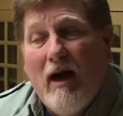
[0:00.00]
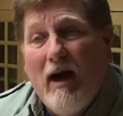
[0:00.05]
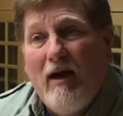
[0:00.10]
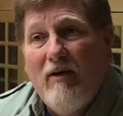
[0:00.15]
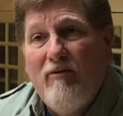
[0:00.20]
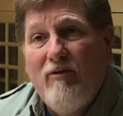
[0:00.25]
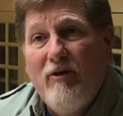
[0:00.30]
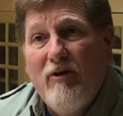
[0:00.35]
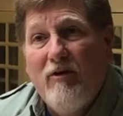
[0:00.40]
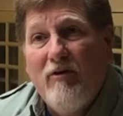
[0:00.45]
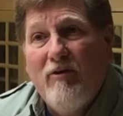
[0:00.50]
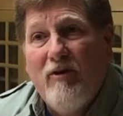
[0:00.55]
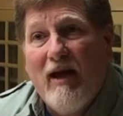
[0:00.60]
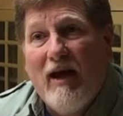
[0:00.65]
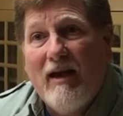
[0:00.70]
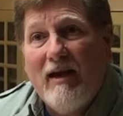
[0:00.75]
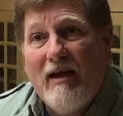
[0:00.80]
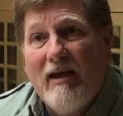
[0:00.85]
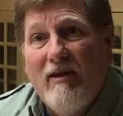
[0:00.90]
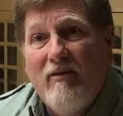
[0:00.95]
I feel
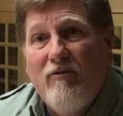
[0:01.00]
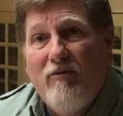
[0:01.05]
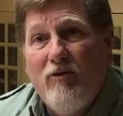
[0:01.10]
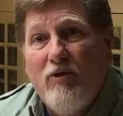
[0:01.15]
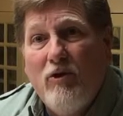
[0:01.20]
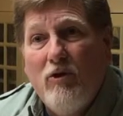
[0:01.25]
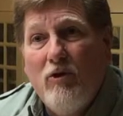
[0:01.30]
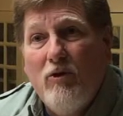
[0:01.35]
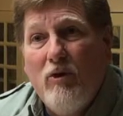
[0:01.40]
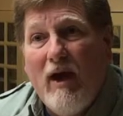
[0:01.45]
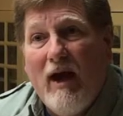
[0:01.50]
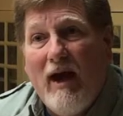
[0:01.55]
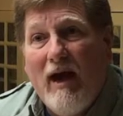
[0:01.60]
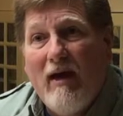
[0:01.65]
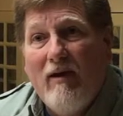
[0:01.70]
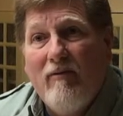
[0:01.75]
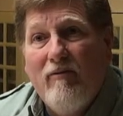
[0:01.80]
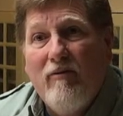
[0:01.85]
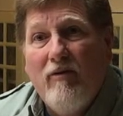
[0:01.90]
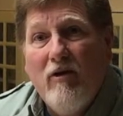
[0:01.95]
that if you
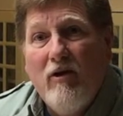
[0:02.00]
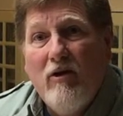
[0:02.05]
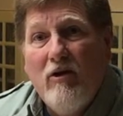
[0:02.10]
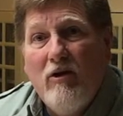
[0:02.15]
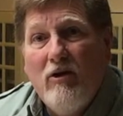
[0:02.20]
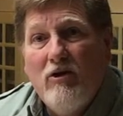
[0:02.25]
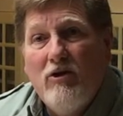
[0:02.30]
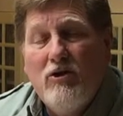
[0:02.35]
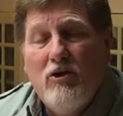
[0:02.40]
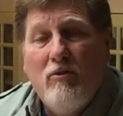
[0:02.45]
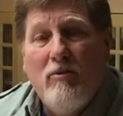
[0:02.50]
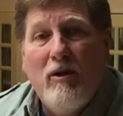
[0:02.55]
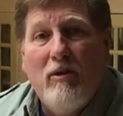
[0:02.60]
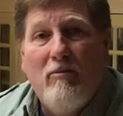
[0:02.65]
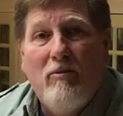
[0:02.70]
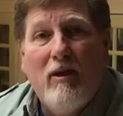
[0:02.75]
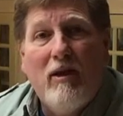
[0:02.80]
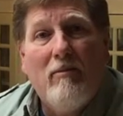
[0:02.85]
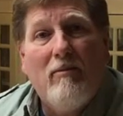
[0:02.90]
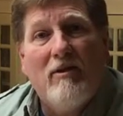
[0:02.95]
have too many
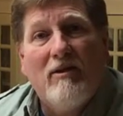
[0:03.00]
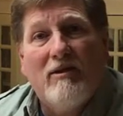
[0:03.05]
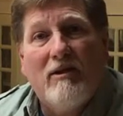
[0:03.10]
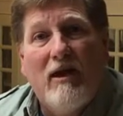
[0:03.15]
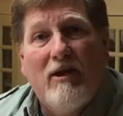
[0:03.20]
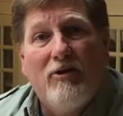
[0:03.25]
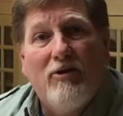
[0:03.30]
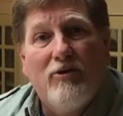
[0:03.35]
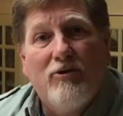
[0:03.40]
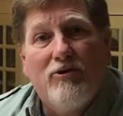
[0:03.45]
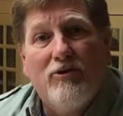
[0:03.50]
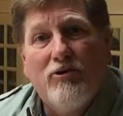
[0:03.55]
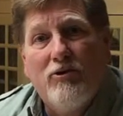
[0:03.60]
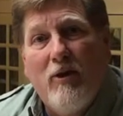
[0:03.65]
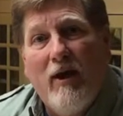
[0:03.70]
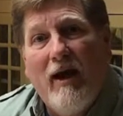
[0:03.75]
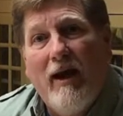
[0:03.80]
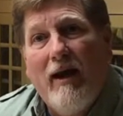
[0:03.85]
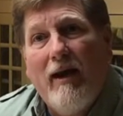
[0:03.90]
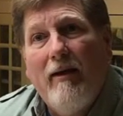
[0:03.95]
pigments on your
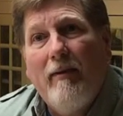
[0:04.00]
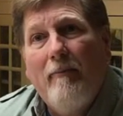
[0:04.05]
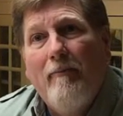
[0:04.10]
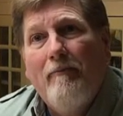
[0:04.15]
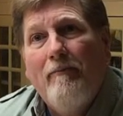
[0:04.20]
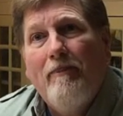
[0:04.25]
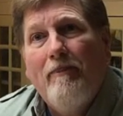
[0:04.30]
tray,